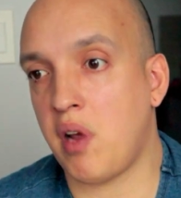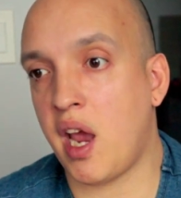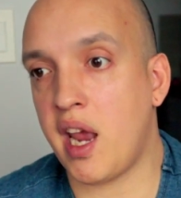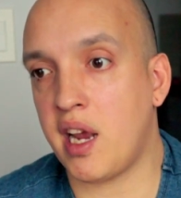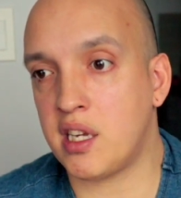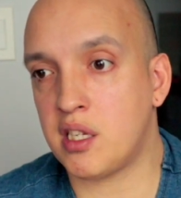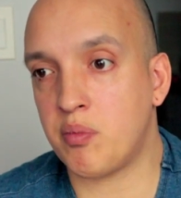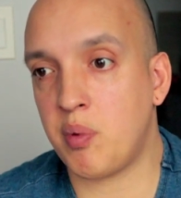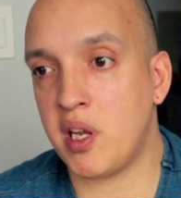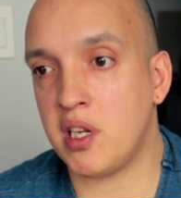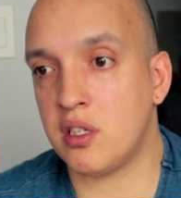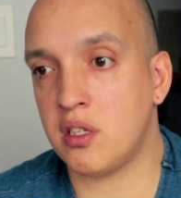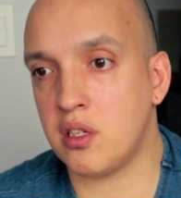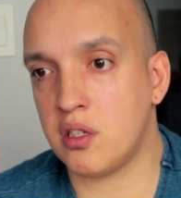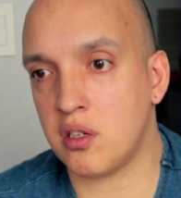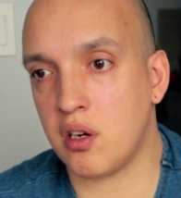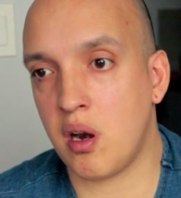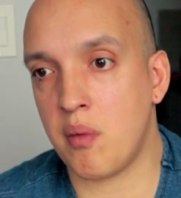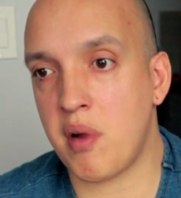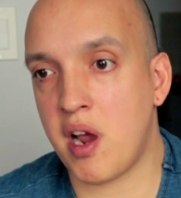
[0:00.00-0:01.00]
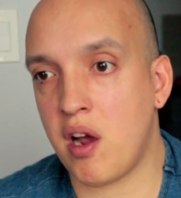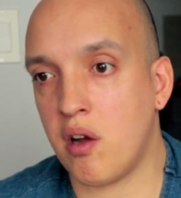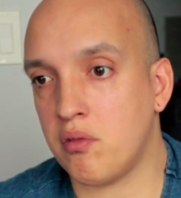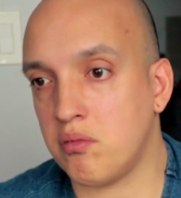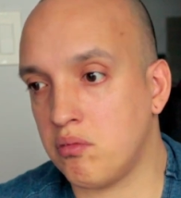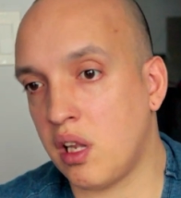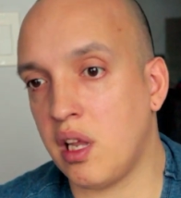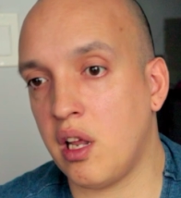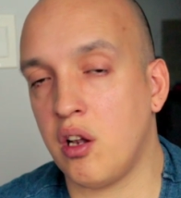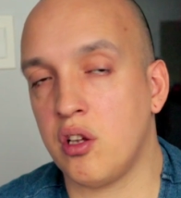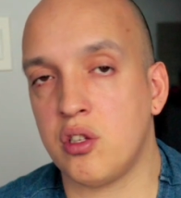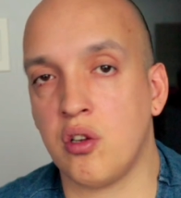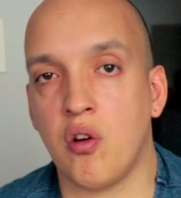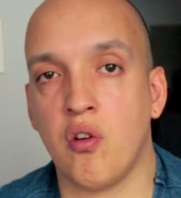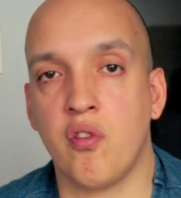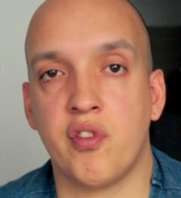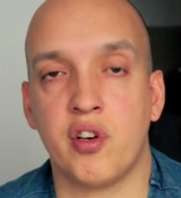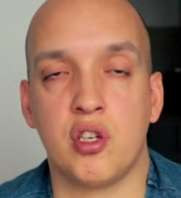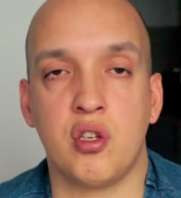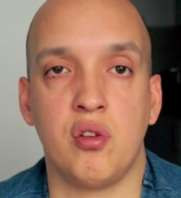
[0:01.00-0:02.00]
My expenses are about a little
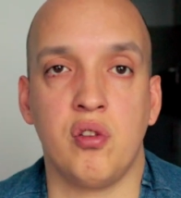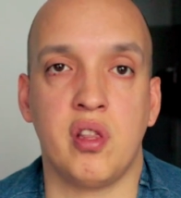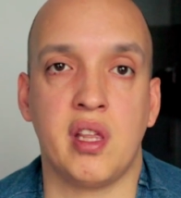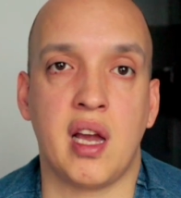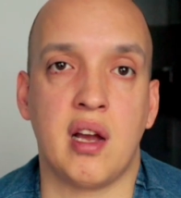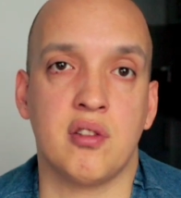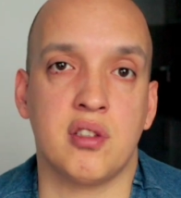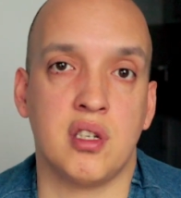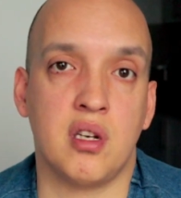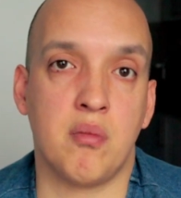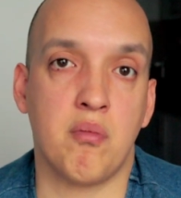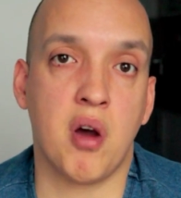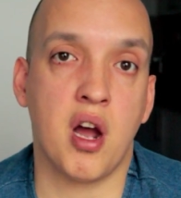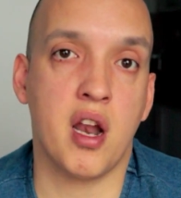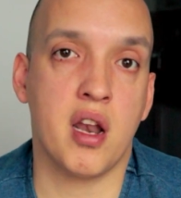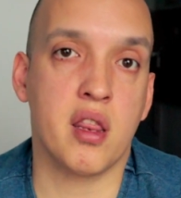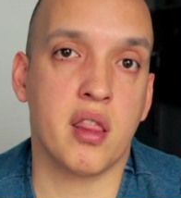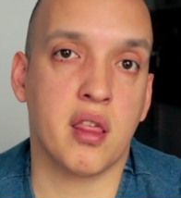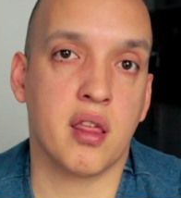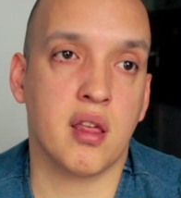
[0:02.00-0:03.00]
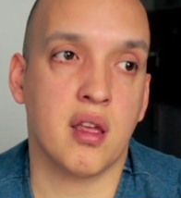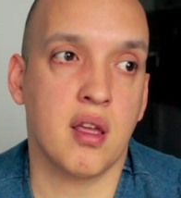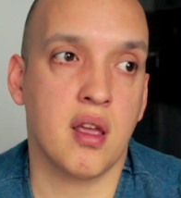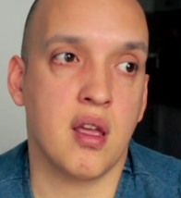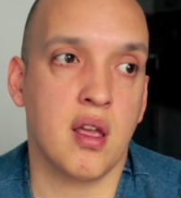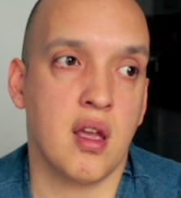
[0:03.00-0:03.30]
over $2,000 a month